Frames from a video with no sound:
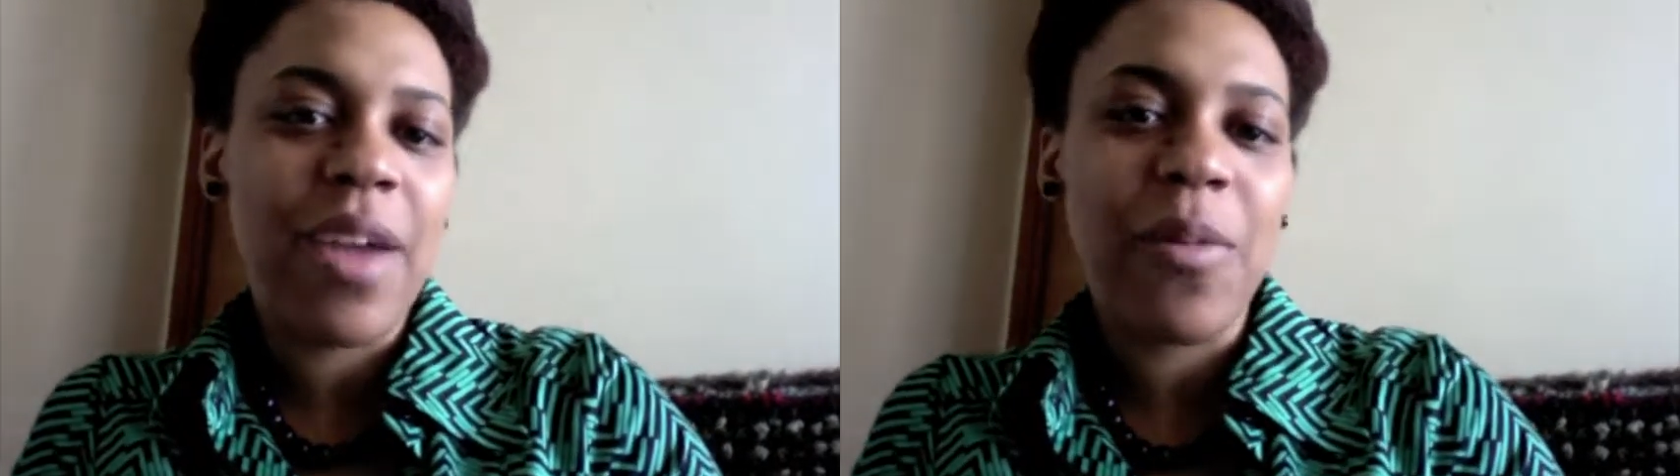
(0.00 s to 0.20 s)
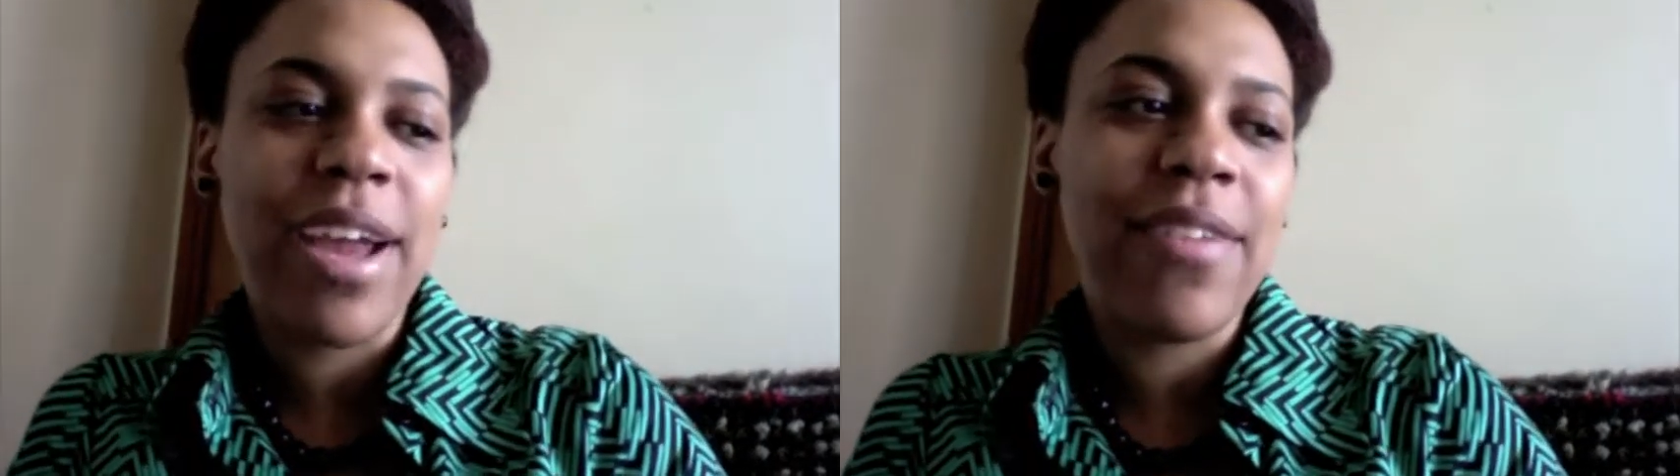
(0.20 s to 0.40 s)

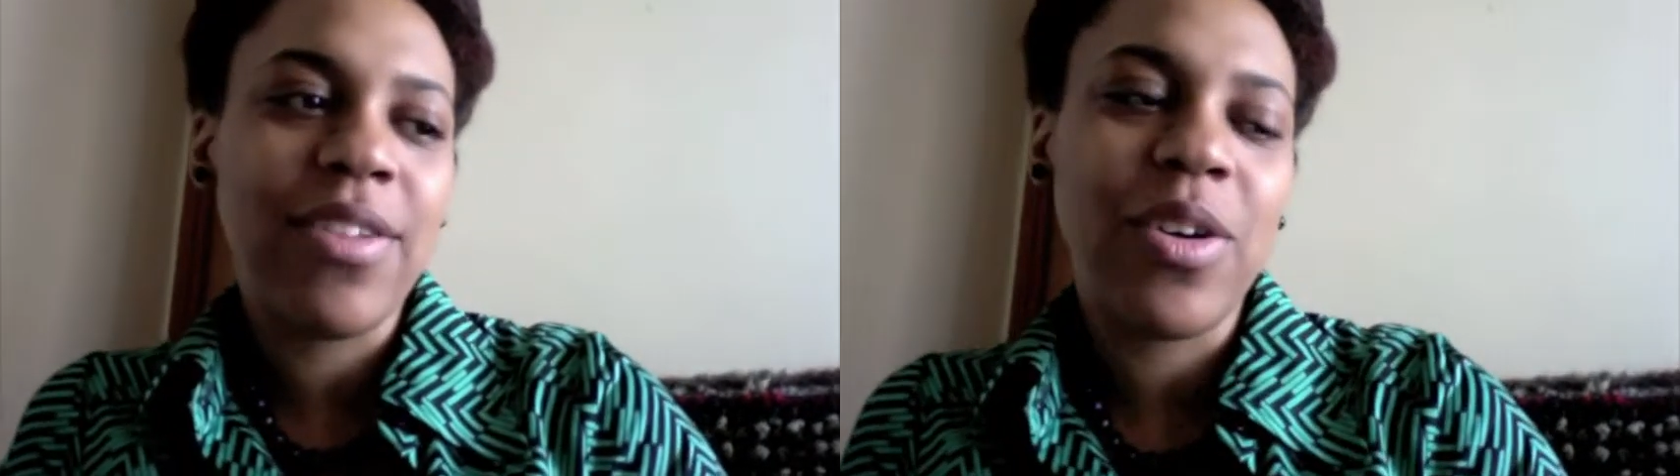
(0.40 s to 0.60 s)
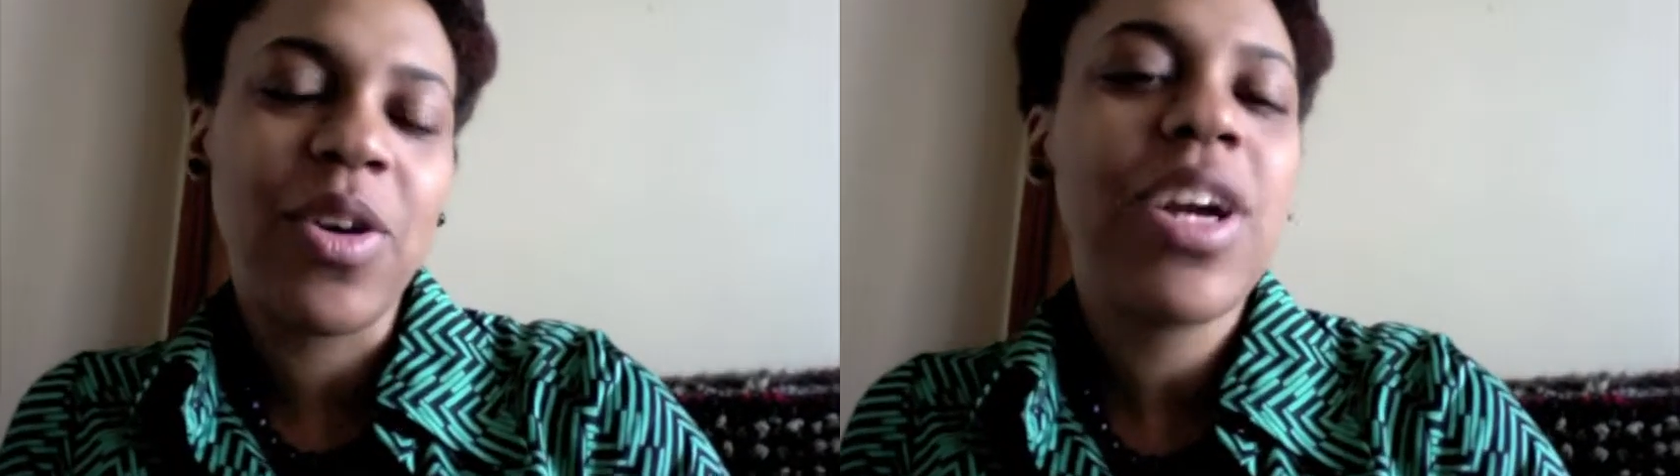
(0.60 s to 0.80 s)
and why you have to
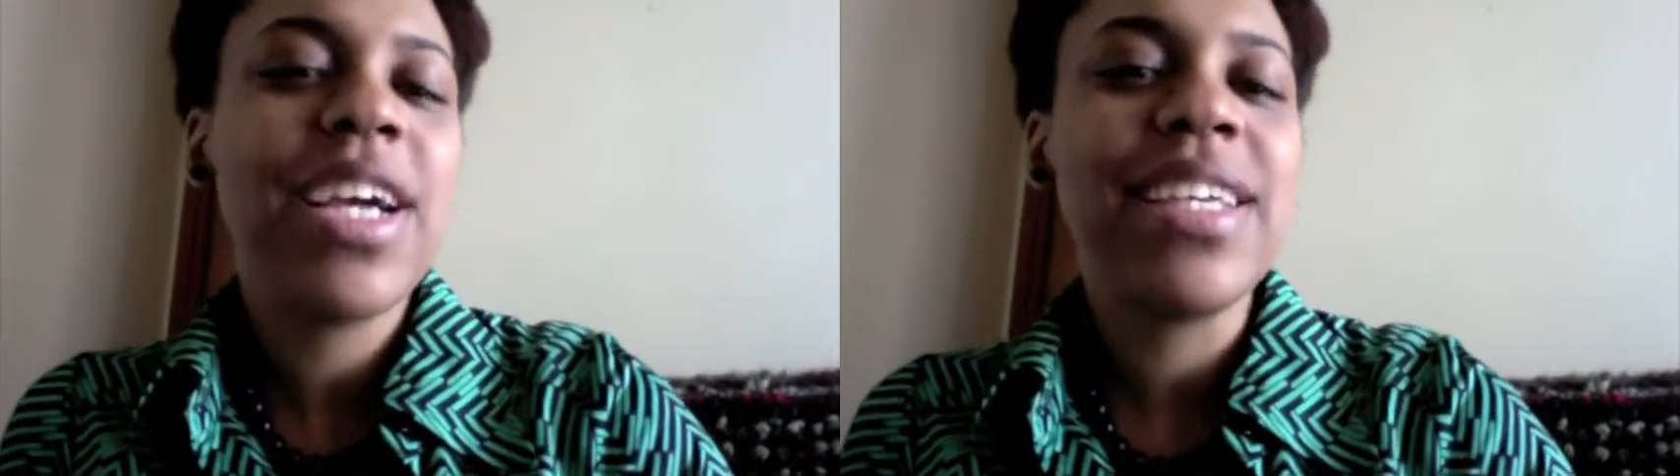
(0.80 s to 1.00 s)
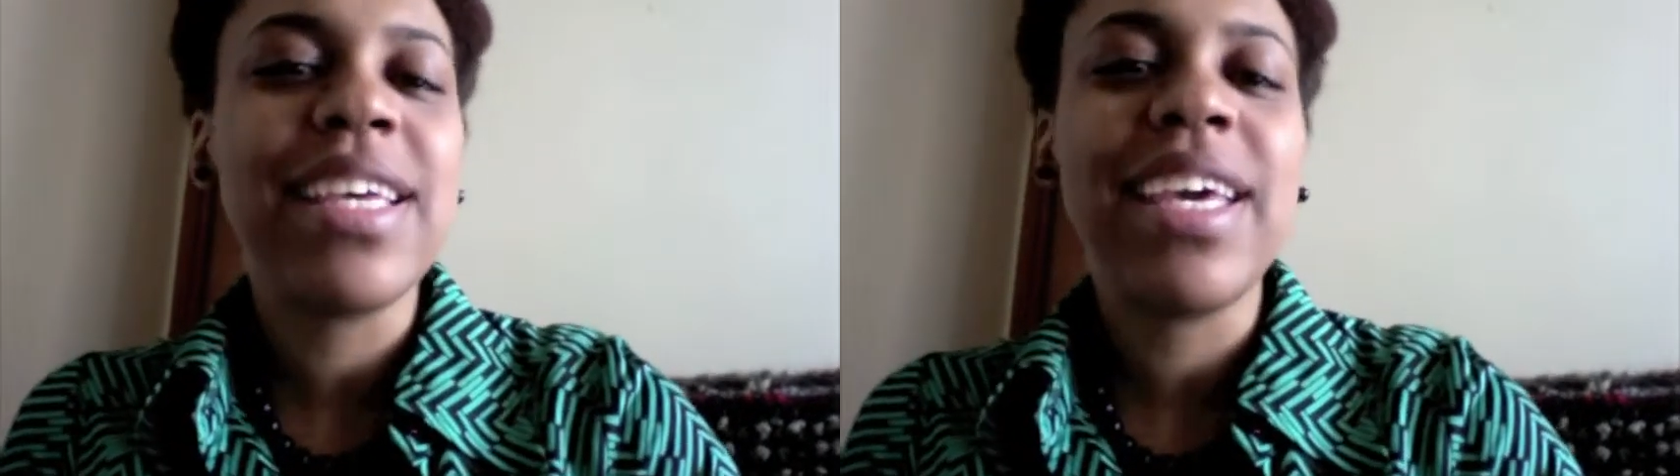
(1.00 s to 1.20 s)
go
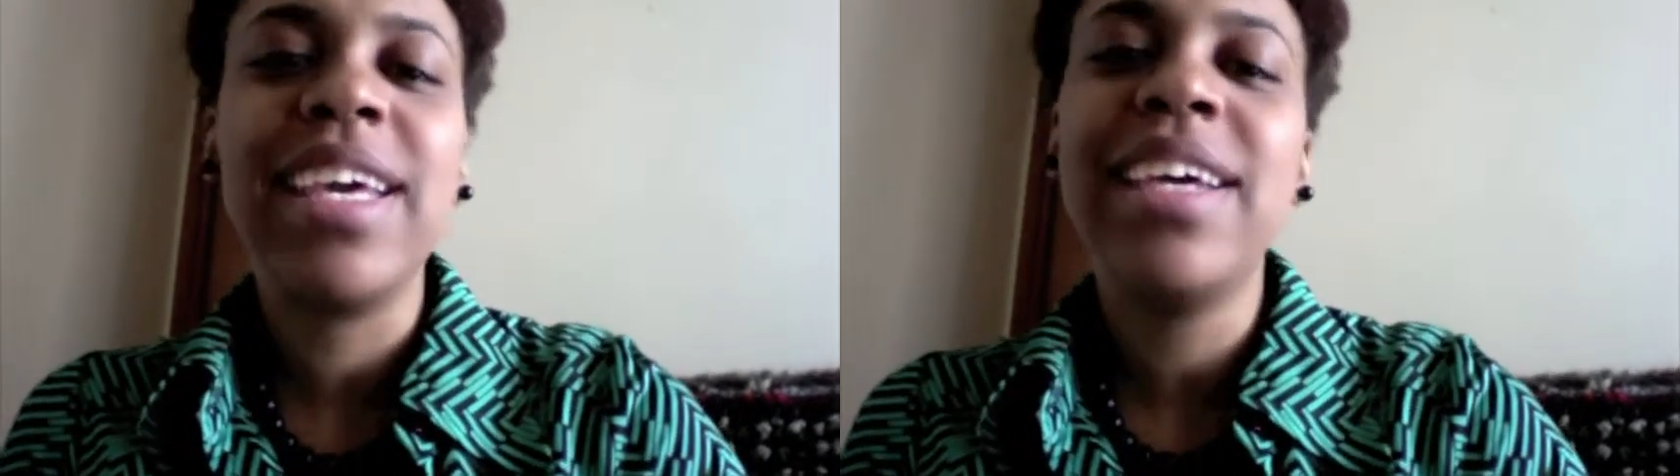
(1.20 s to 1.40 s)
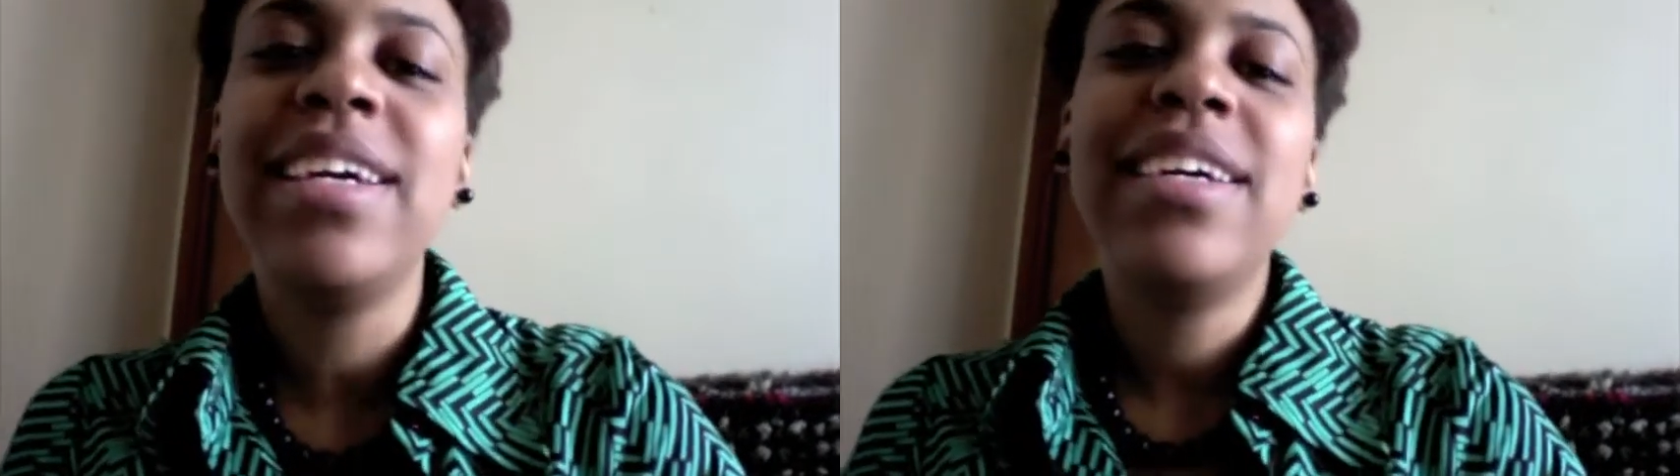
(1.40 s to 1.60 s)
crazy?